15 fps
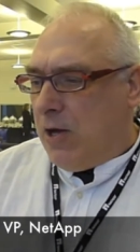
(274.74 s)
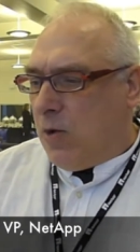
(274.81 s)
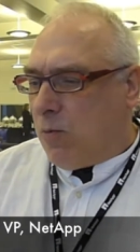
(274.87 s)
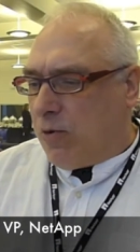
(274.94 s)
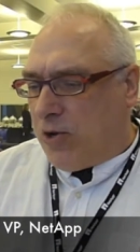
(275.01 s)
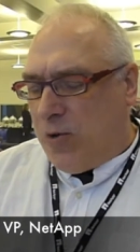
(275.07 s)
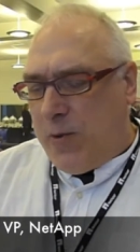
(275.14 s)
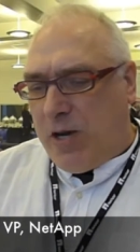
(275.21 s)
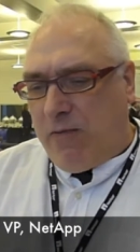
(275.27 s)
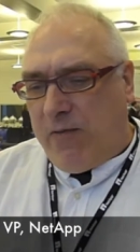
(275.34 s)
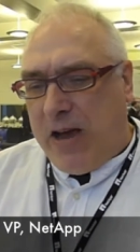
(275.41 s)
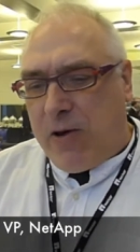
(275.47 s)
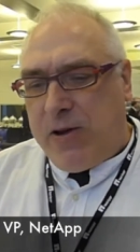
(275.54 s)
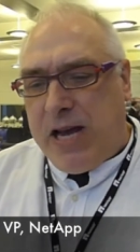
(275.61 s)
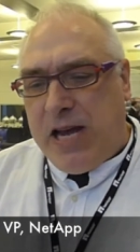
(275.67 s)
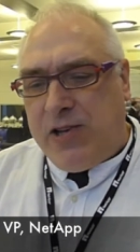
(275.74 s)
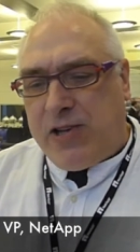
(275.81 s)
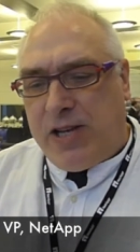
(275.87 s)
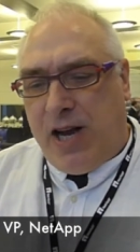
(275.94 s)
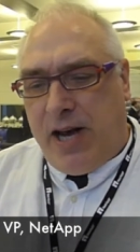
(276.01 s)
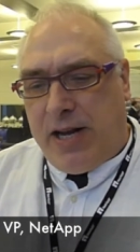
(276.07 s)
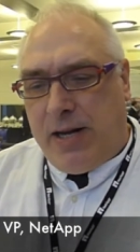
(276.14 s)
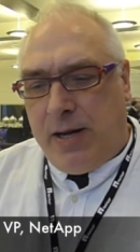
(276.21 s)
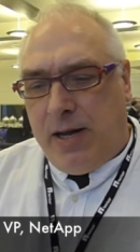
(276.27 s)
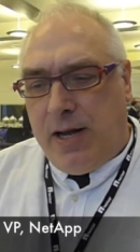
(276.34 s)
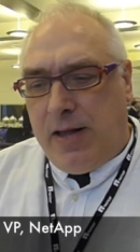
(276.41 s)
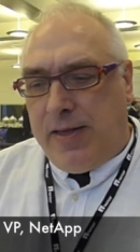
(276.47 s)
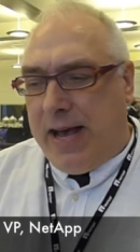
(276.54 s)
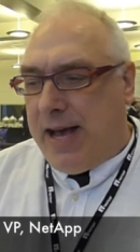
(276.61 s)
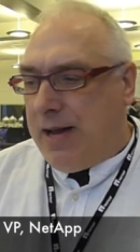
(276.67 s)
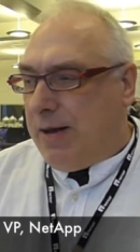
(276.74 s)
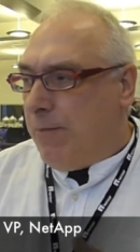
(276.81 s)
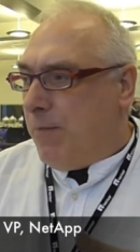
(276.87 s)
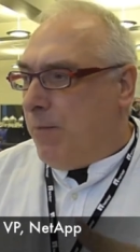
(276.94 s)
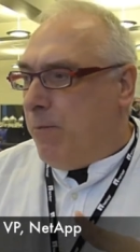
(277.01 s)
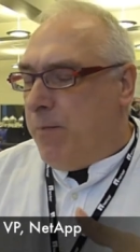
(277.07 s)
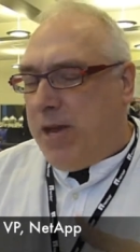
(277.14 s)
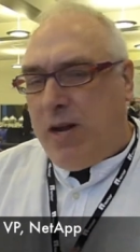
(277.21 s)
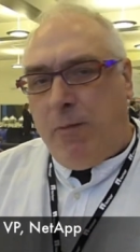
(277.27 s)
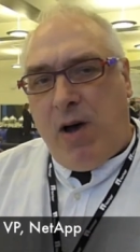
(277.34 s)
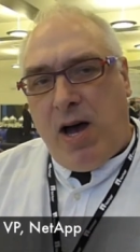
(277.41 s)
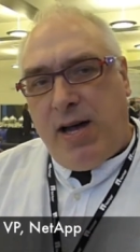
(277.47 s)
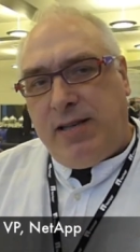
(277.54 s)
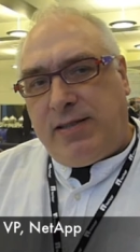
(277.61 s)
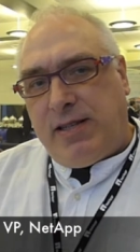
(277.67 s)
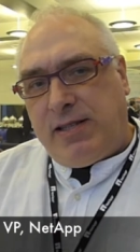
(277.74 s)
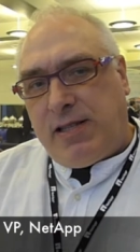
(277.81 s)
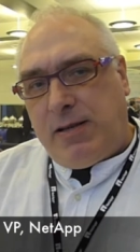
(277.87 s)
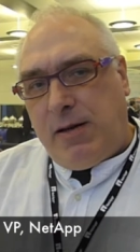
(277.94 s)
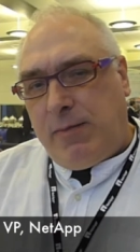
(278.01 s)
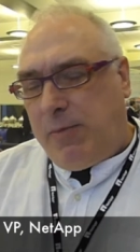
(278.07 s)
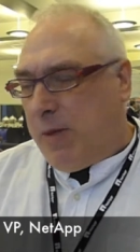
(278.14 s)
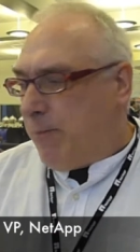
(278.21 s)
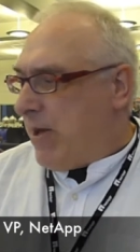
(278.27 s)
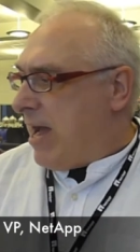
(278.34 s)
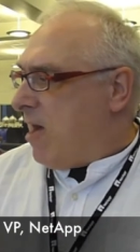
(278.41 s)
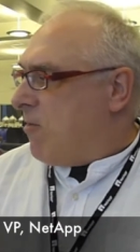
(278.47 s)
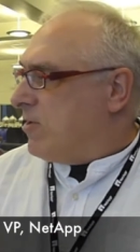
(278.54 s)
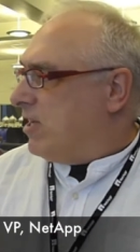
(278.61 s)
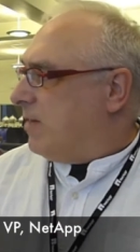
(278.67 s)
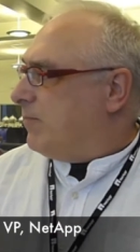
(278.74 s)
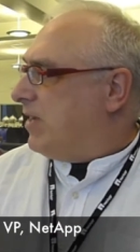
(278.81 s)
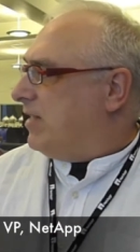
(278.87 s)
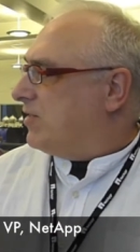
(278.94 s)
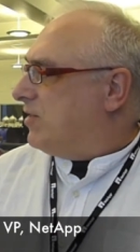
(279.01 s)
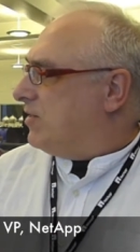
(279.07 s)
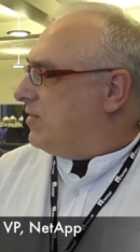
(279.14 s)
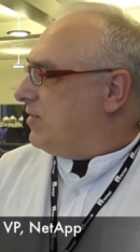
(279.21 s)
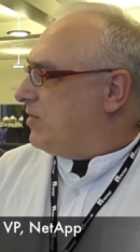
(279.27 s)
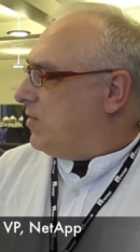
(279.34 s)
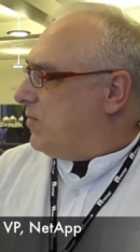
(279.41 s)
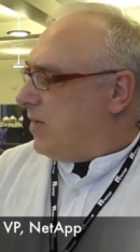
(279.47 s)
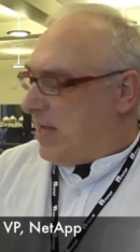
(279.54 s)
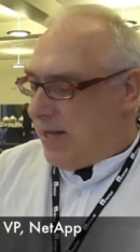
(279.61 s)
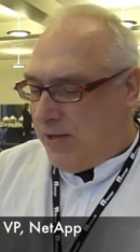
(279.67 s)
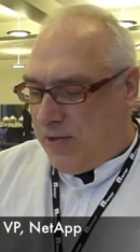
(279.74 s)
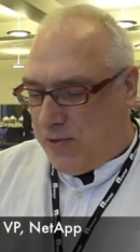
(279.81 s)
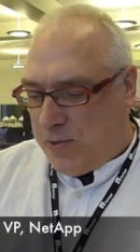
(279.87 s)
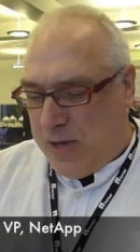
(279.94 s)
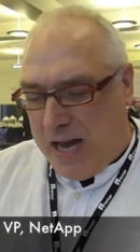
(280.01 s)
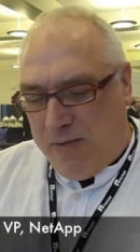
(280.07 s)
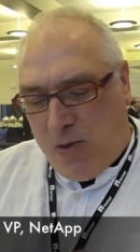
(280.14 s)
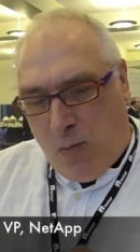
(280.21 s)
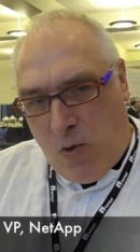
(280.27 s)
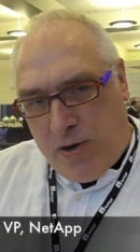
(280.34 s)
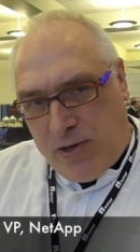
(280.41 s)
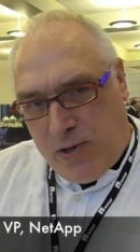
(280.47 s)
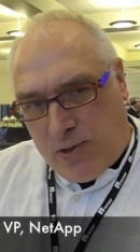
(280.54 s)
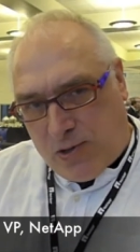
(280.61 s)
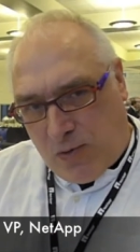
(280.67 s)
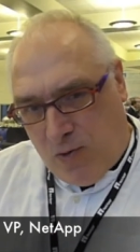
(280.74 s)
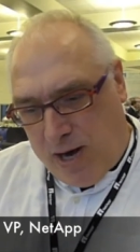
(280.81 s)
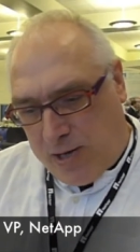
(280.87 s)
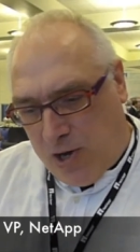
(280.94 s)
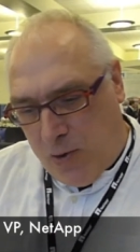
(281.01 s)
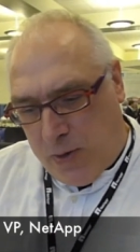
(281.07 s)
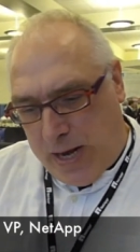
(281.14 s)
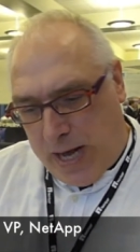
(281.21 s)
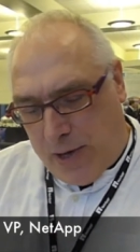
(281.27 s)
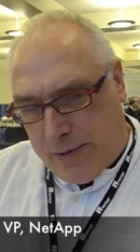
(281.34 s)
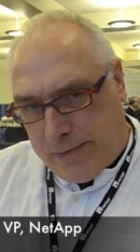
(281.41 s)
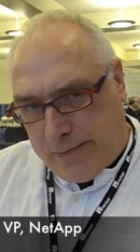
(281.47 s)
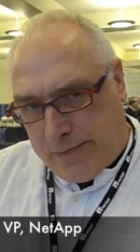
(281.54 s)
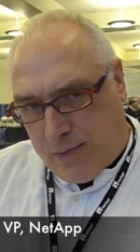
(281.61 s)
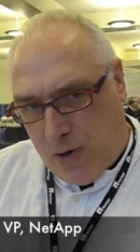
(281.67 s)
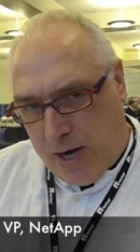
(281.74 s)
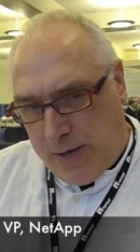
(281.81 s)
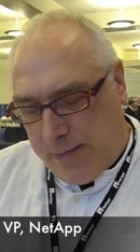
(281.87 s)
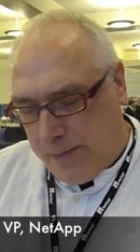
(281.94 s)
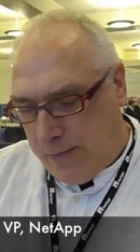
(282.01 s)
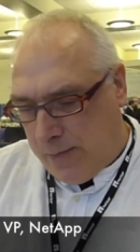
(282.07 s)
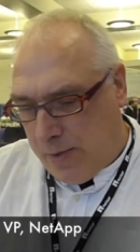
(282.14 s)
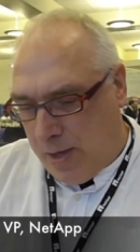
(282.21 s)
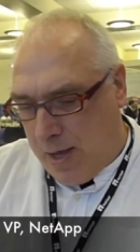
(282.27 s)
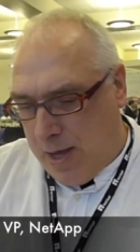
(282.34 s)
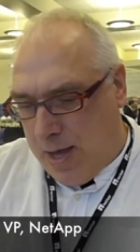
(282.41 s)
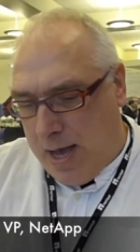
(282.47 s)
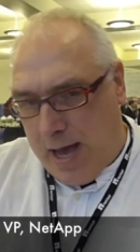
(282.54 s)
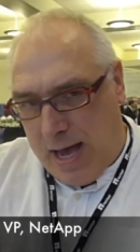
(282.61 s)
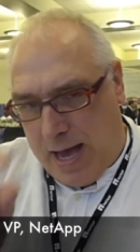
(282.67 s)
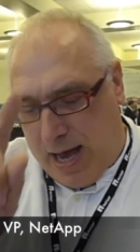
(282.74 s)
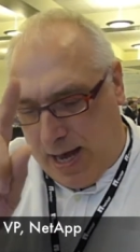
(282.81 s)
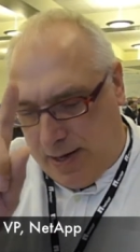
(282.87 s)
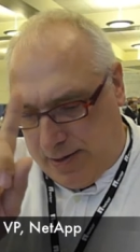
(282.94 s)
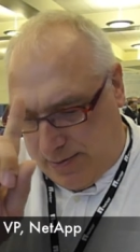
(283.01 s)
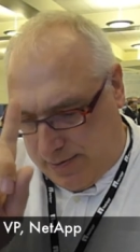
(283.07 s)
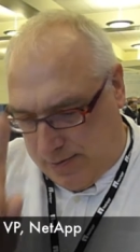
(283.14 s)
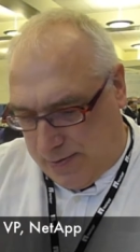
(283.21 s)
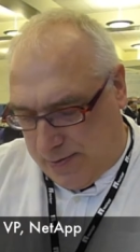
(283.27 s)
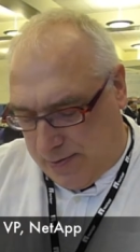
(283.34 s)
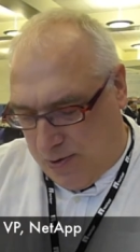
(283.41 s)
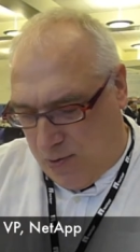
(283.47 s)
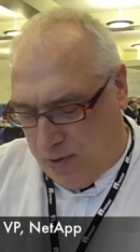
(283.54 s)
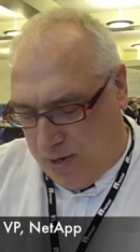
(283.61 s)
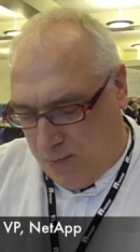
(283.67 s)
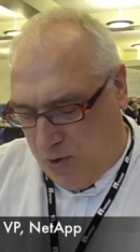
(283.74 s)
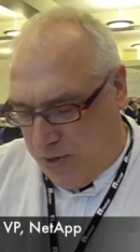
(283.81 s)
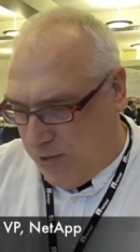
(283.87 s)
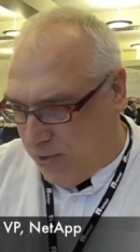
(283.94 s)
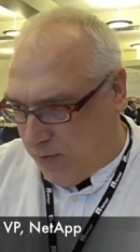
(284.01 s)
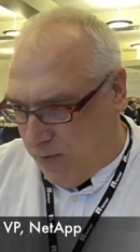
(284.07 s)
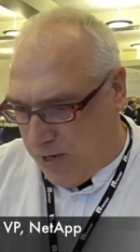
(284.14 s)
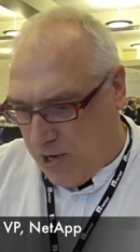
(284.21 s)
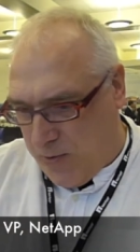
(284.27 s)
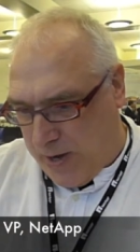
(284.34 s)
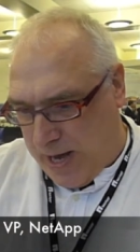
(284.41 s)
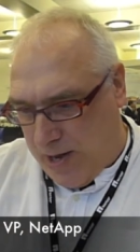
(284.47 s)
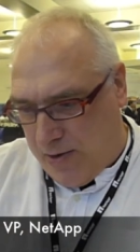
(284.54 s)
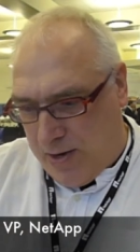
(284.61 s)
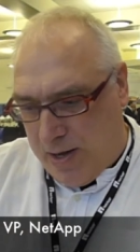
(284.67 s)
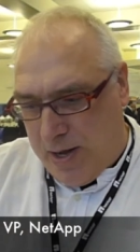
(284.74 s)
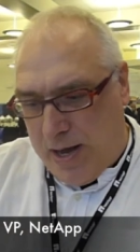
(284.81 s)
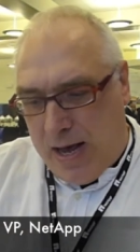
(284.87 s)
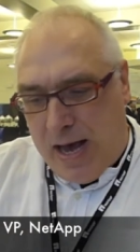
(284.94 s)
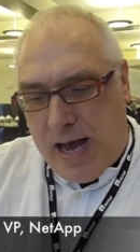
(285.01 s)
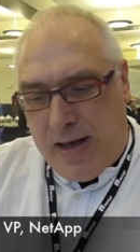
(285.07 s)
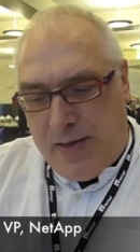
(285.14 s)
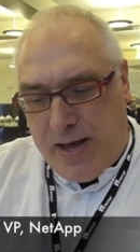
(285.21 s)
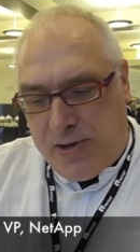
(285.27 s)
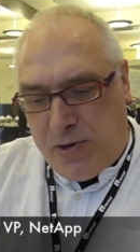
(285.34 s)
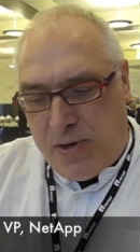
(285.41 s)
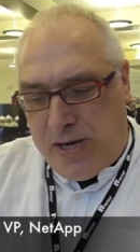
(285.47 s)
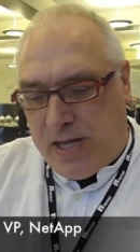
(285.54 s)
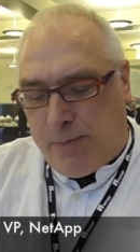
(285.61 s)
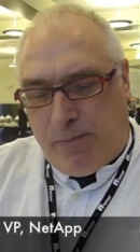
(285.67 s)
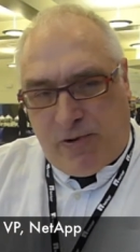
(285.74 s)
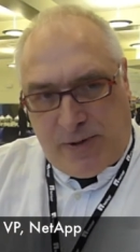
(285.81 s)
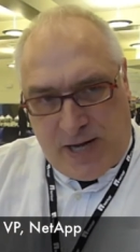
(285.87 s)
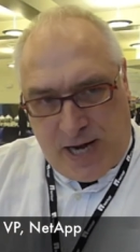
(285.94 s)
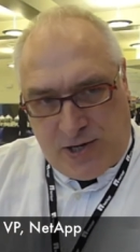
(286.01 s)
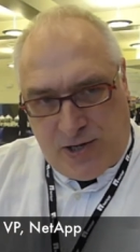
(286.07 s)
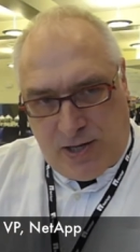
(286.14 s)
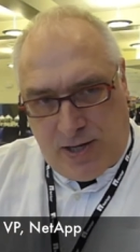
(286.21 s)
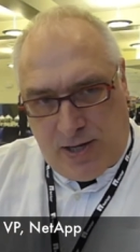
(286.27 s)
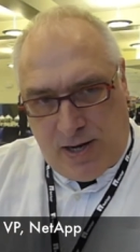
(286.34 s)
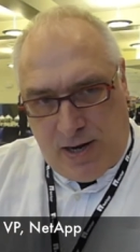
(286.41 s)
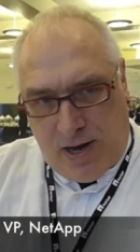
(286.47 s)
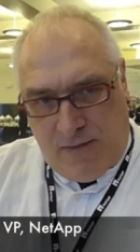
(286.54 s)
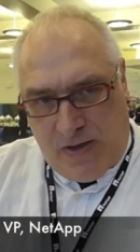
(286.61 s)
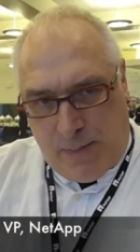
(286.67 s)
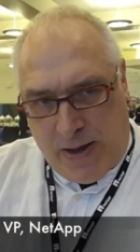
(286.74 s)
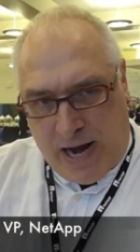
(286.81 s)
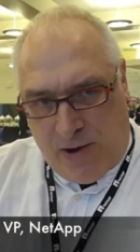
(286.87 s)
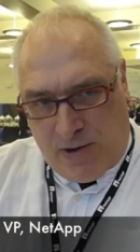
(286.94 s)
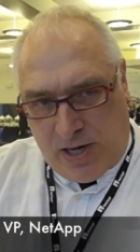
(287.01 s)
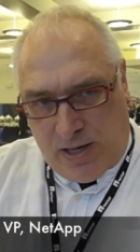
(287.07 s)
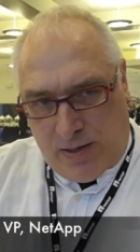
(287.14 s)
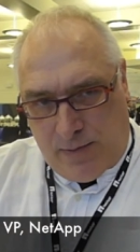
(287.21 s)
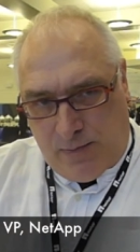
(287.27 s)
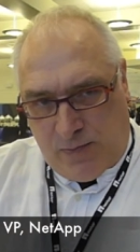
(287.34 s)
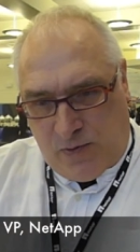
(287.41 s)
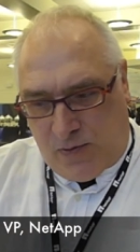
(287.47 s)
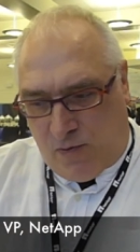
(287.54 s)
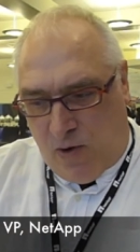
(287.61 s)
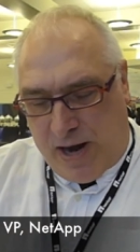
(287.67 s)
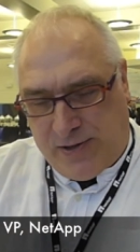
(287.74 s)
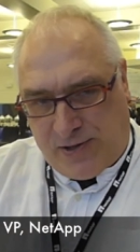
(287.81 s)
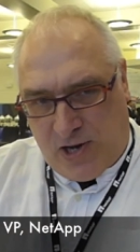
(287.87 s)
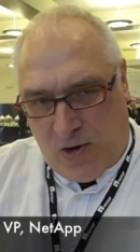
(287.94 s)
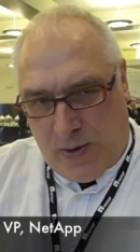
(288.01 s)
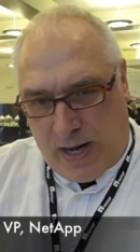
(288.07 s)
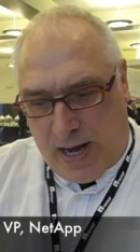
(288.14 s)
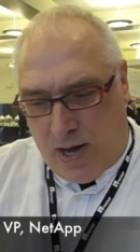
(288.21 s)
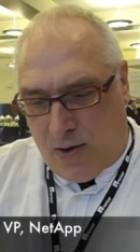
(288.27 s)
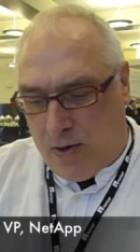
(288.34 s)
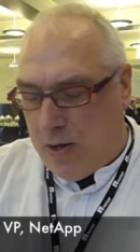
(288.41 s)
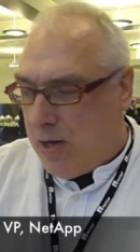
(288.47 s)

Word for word: We're doing a variation on it that minimizes the parity updates. Because so so you have the one user write going out, right? and hold on, one user write going out, and then you need the protection of the parity writes going out